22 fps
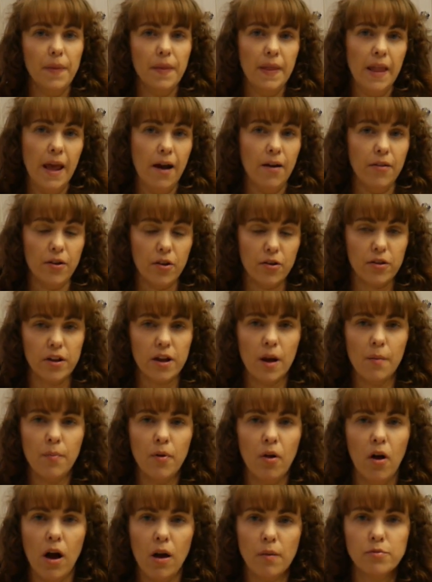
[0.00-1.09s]
Now there's a
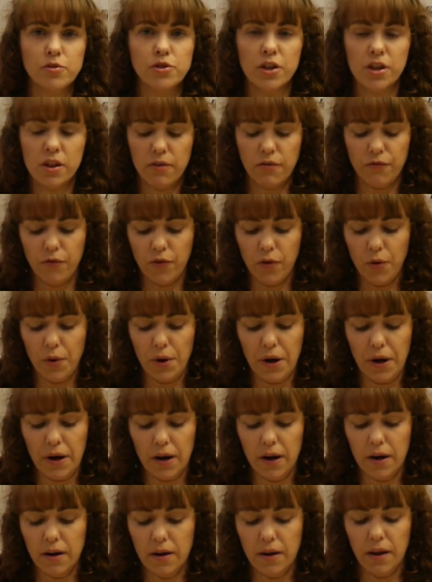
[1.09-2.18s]
couple options
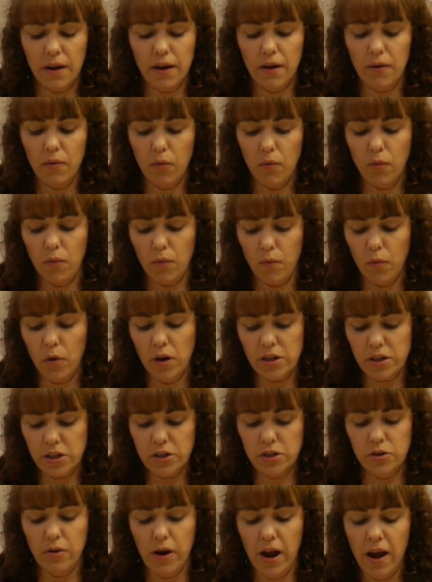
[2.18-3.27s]
for what
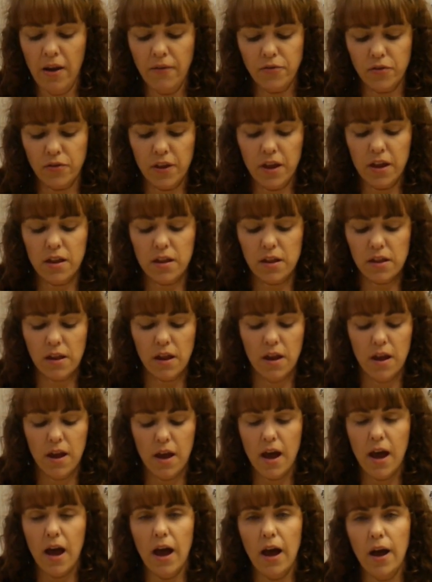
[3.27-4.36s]
to do after this.
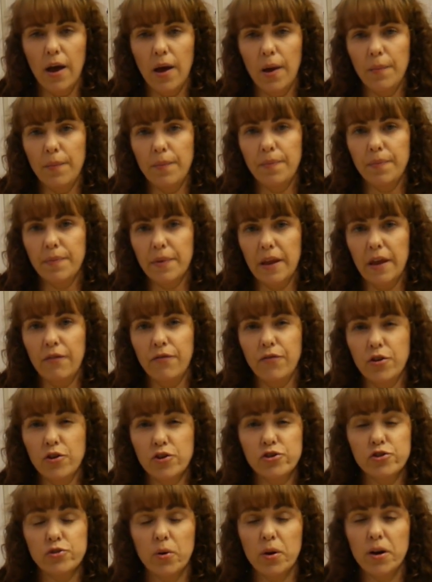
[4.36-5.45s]
If
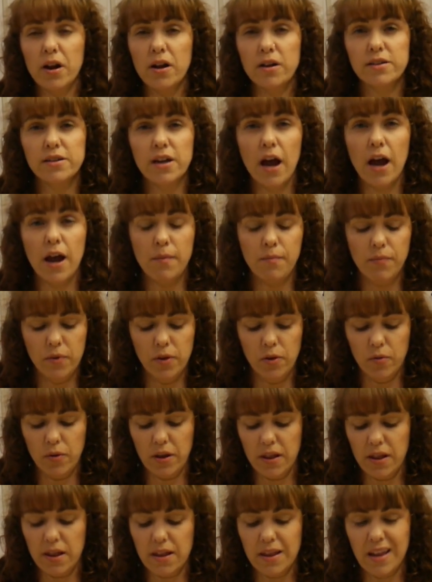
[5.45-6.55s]
you're short on time, you
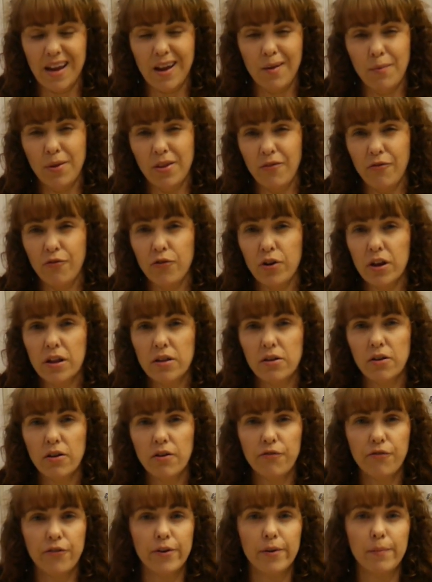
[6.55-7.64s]
can stick them in the
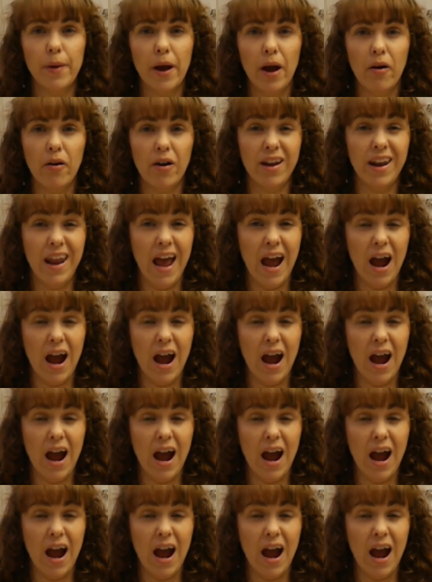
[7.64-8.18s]
freezer for about an